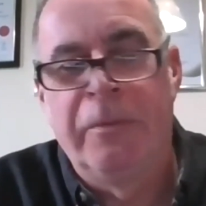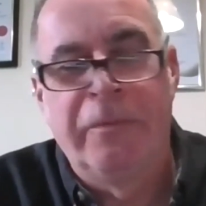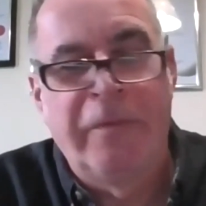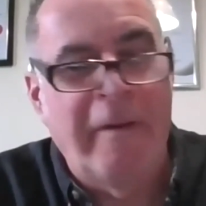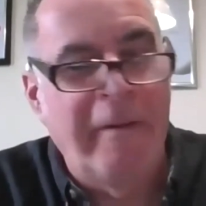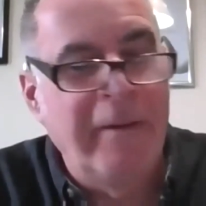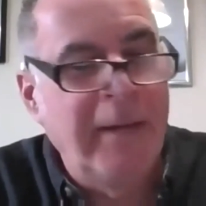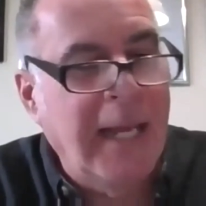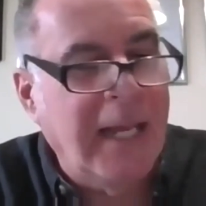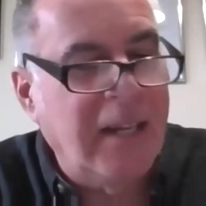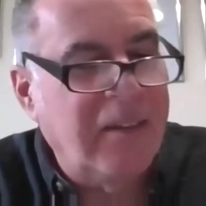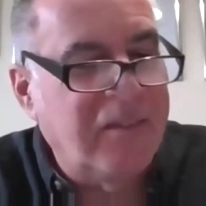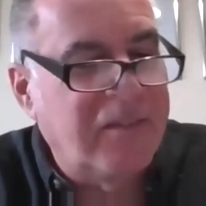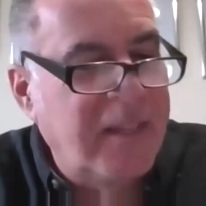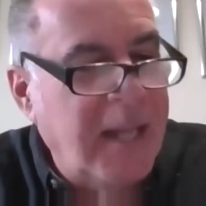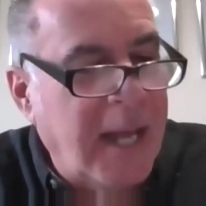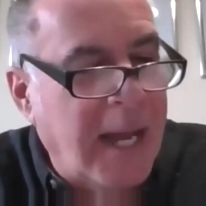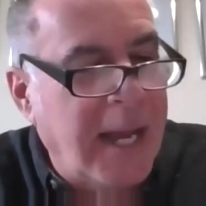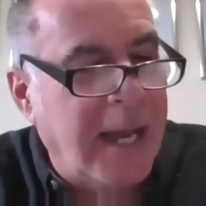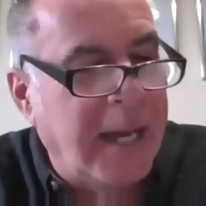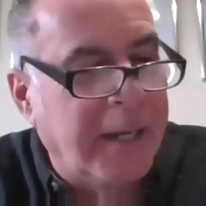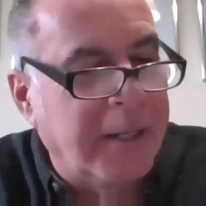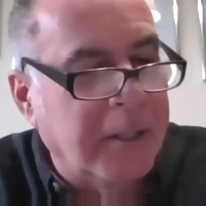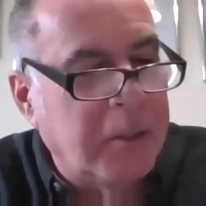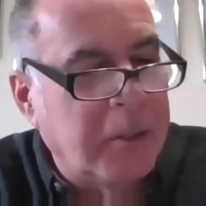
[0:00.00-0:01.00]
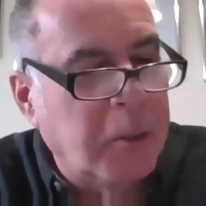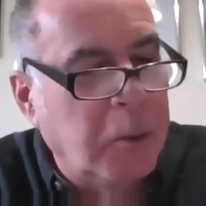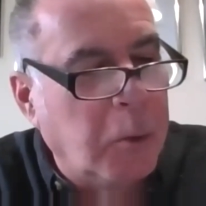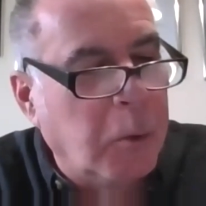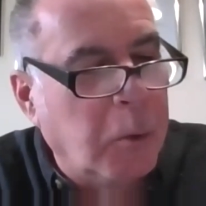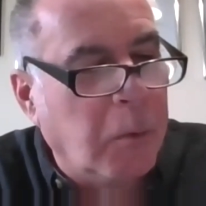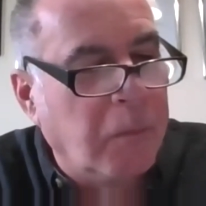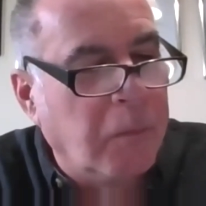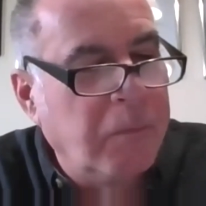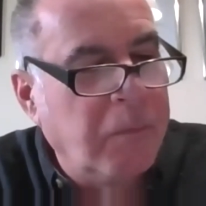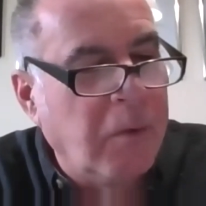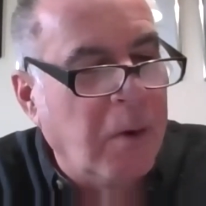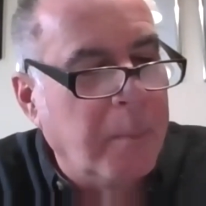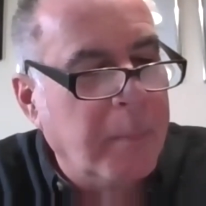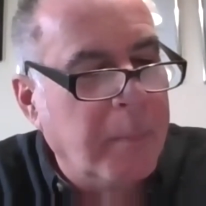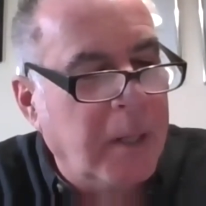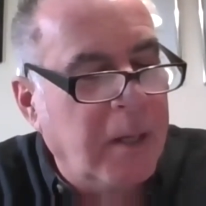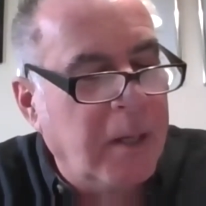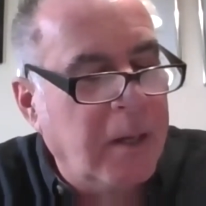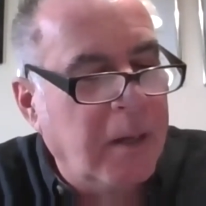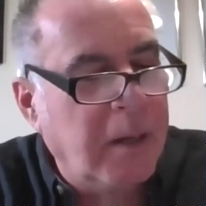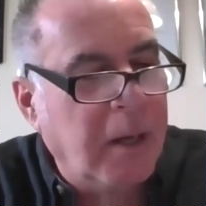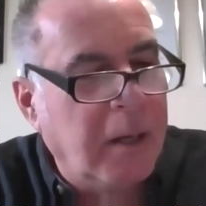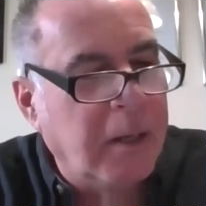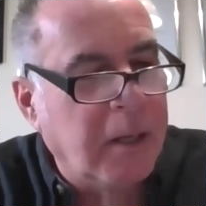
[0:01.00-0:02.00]
very next day I had a call from
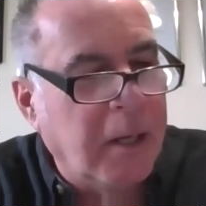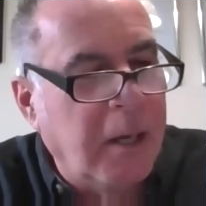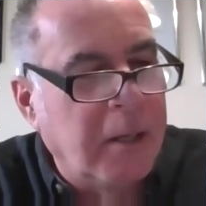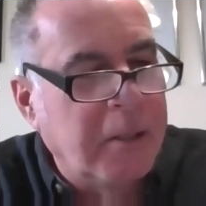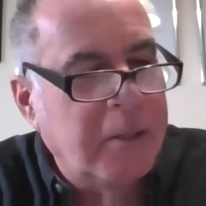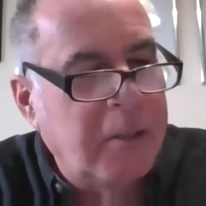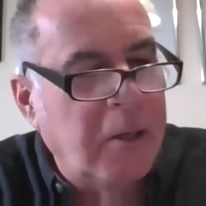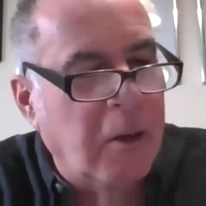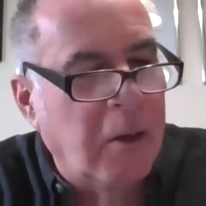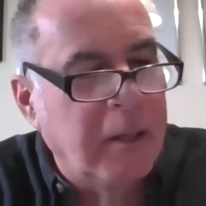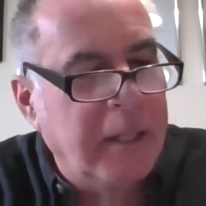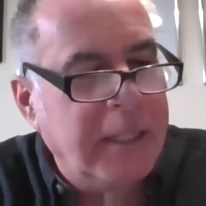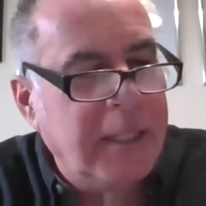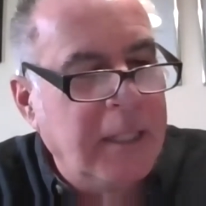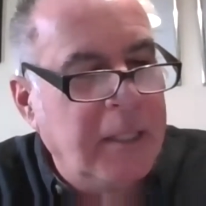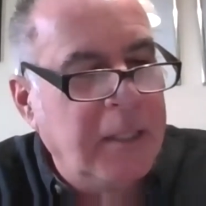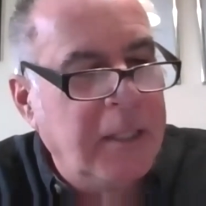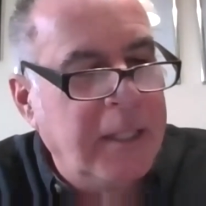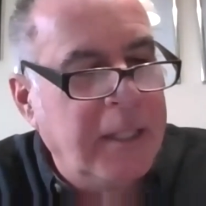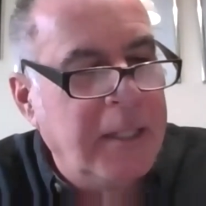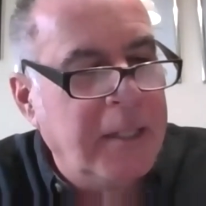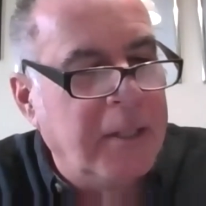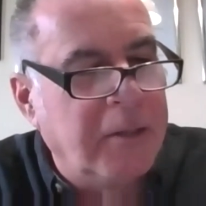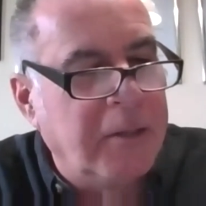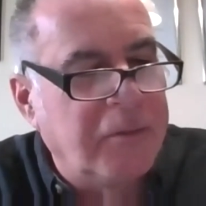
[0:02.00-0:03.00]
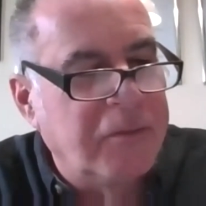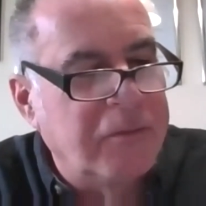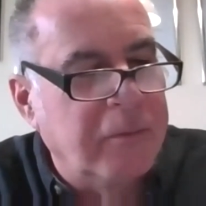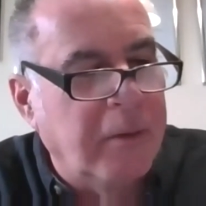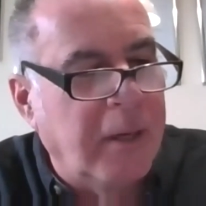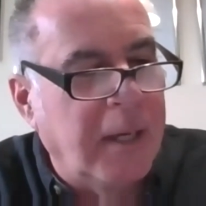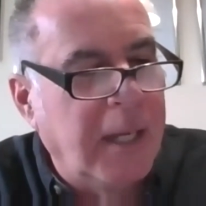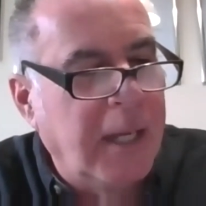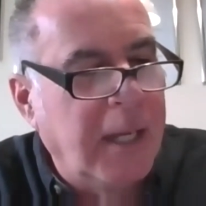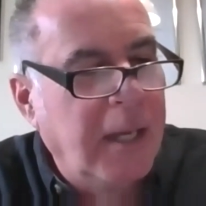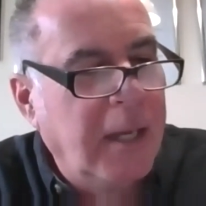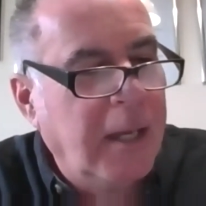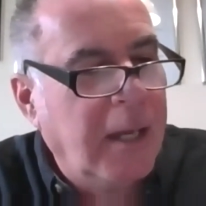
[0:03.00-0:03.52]
a colleague in the industry,